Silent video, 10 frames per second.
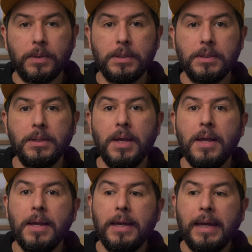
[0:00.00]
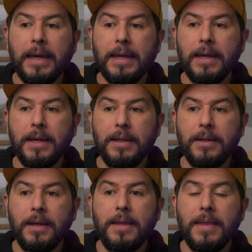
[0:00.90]
ones.
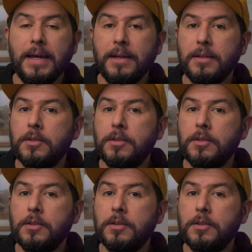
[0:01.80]
And that is